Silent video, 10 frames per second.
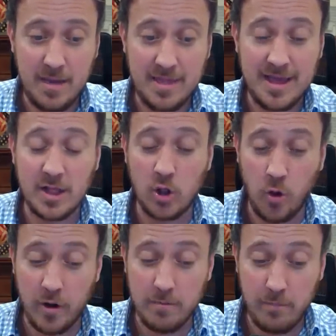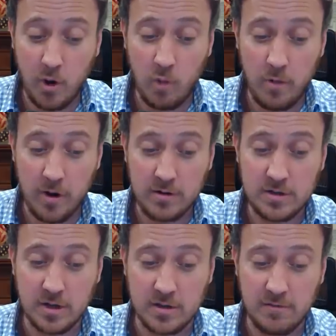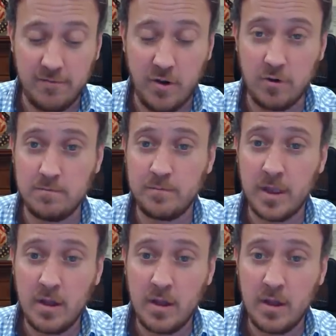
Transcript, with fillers: And then Lauren Boebert took the phone.